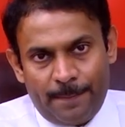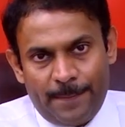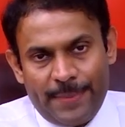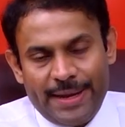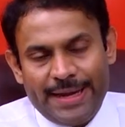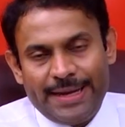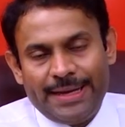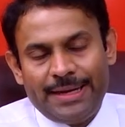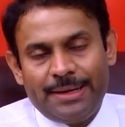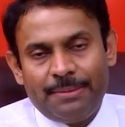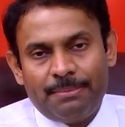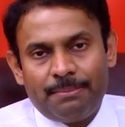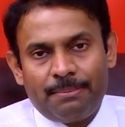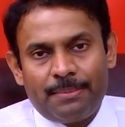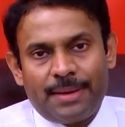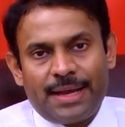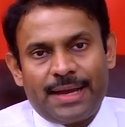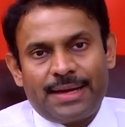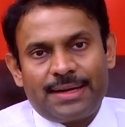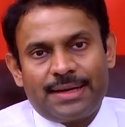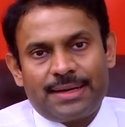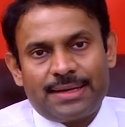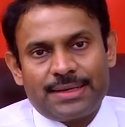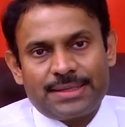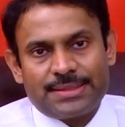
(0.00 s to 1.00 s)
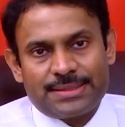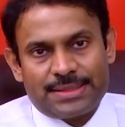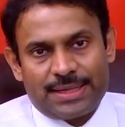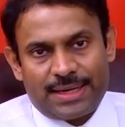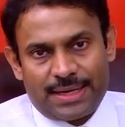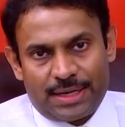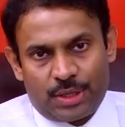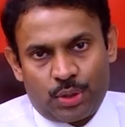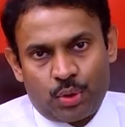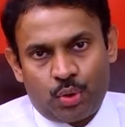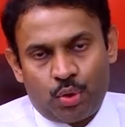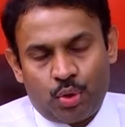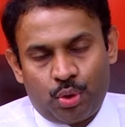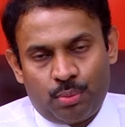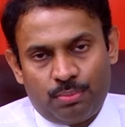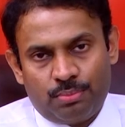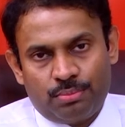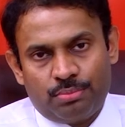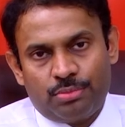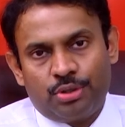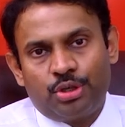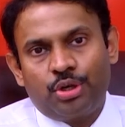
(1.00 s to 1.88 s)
bed mattress at home,